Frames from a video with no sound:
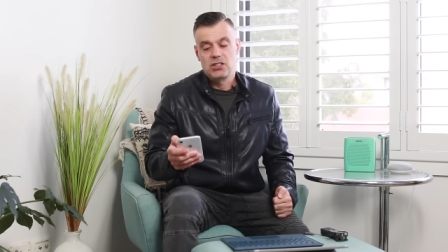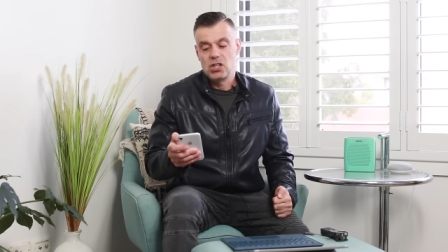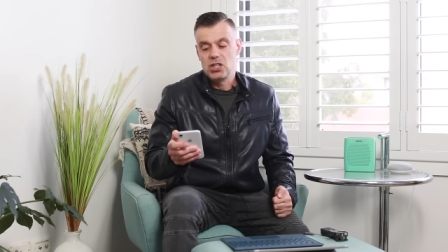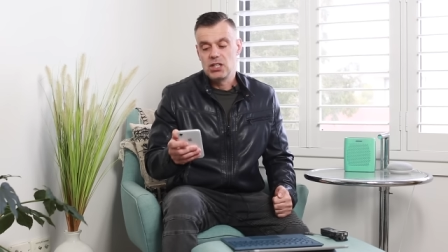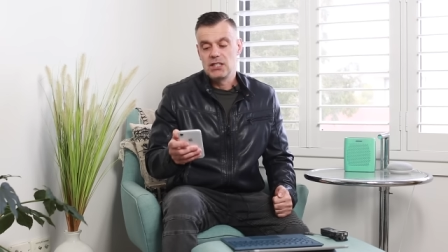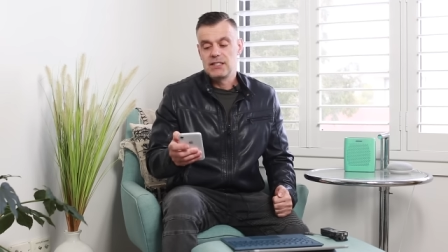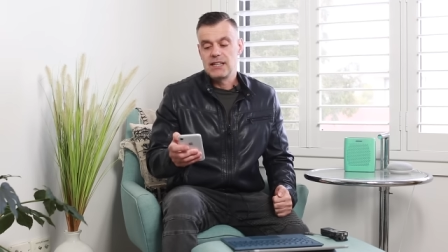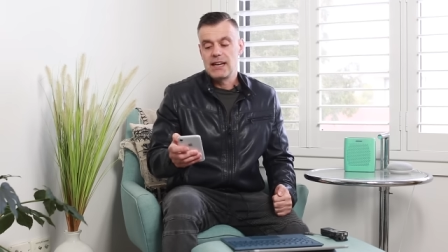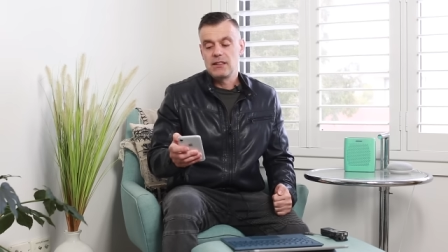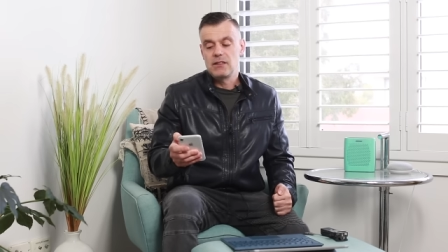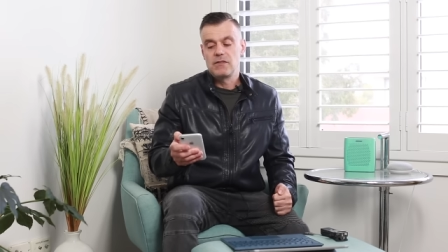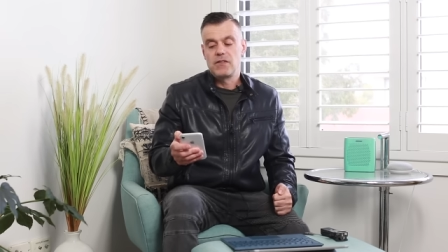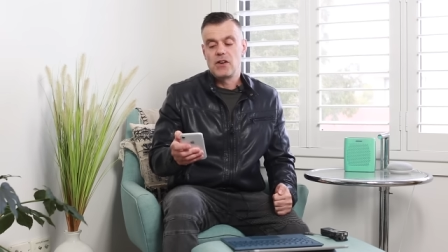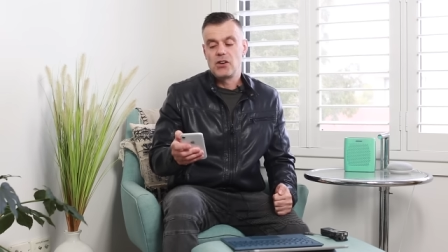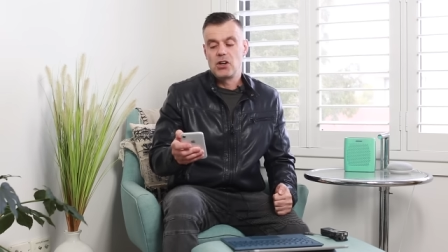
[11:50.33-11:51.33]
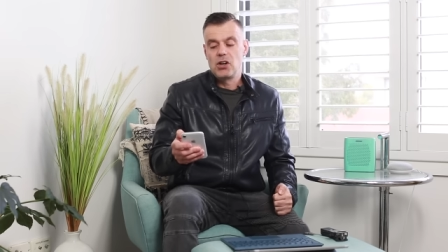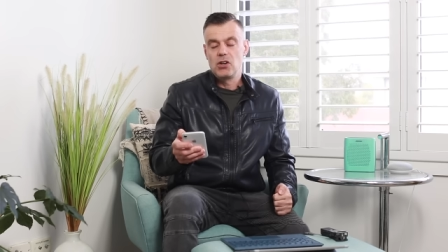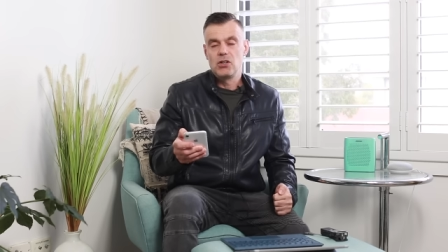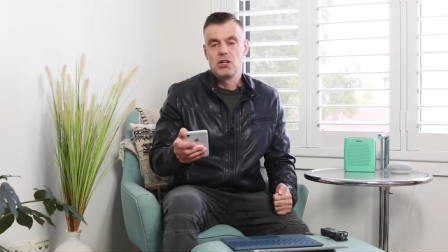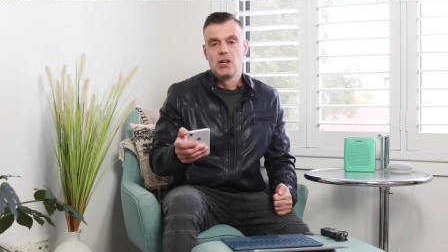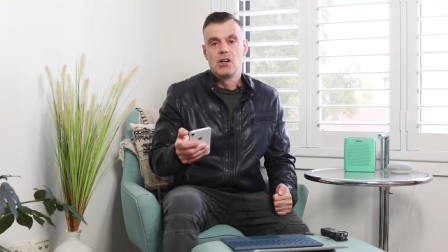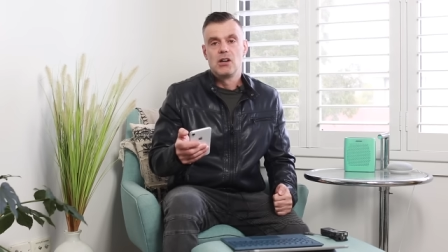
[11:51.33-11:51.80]
So you can take the
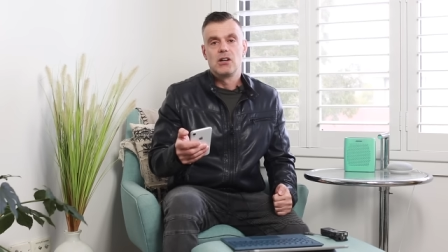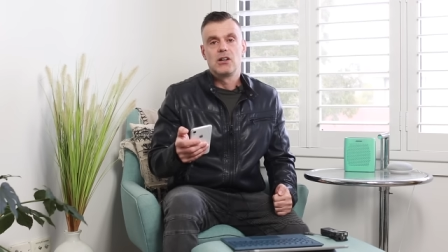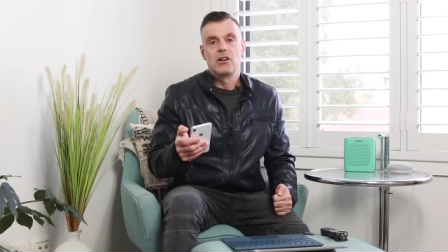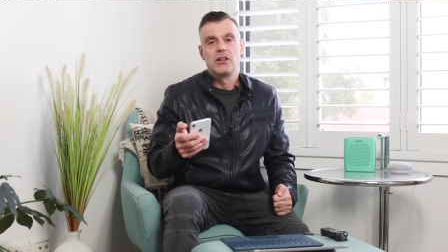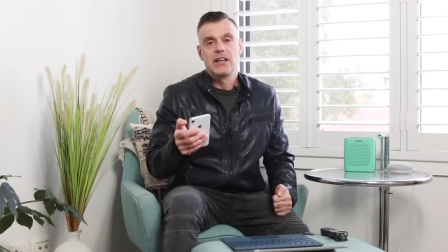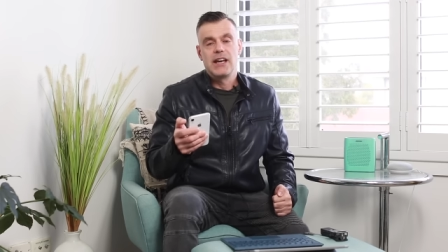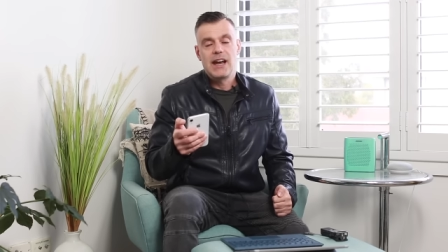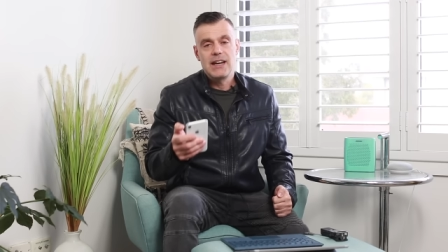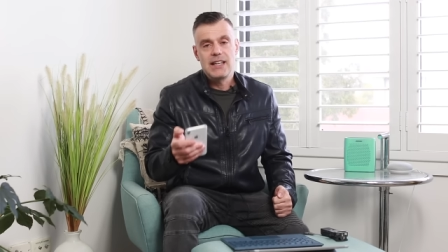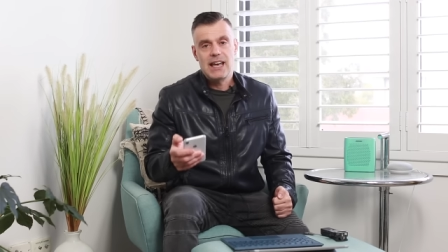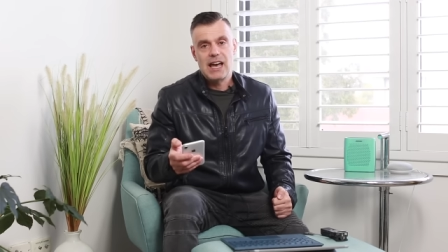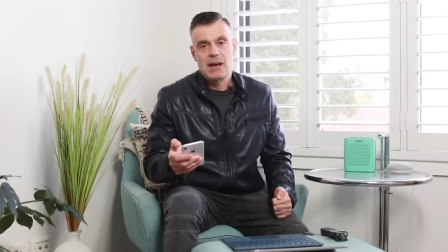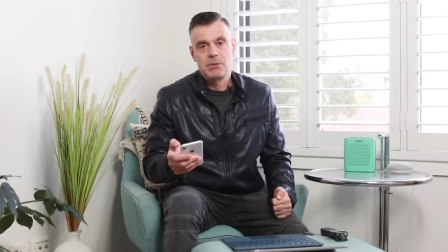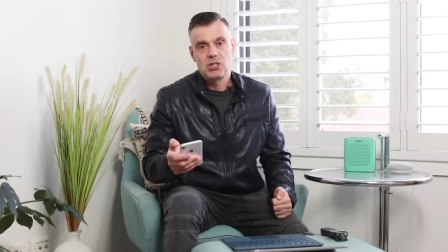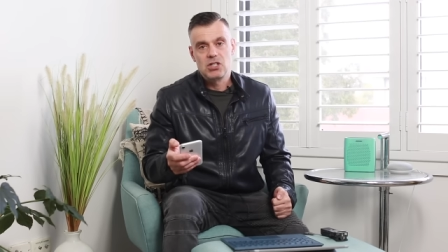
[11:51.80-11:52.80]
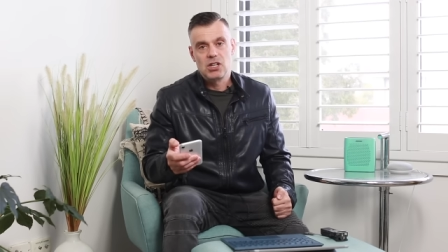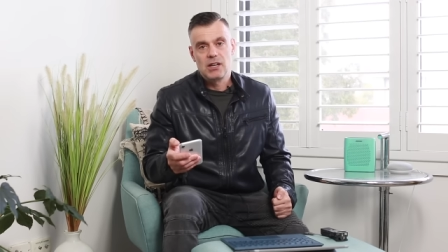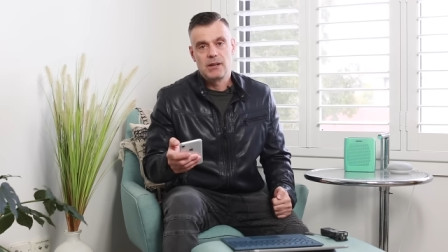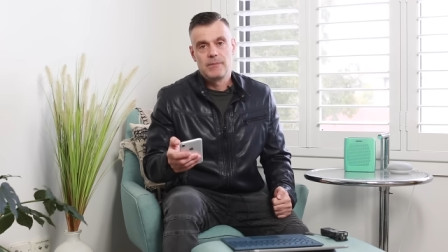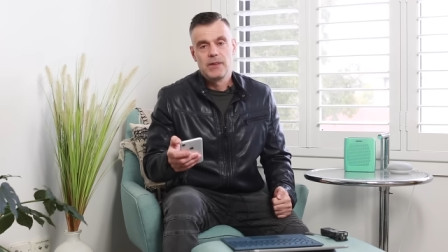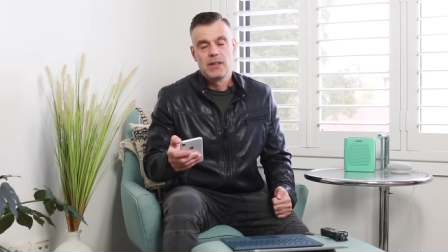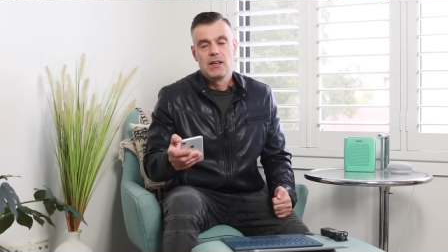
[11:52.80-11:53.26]
photo on any
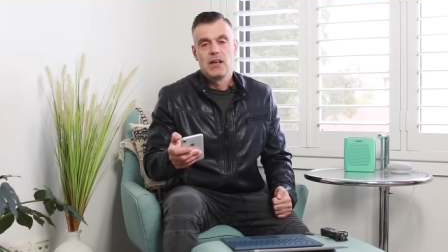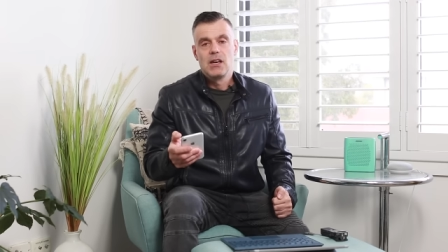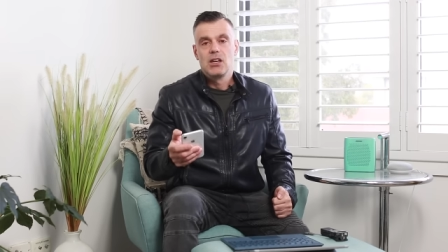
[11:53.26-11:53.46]
aperture,